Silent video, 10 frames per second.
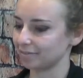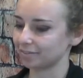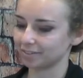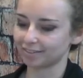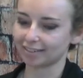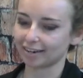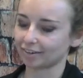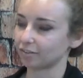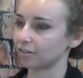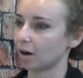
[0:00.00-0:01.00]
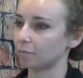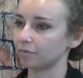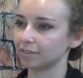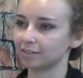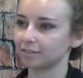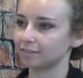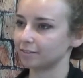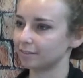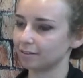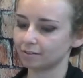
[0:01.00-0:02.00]
was just stacking on top of it.
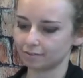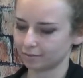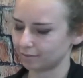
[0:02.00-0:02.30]
Stacking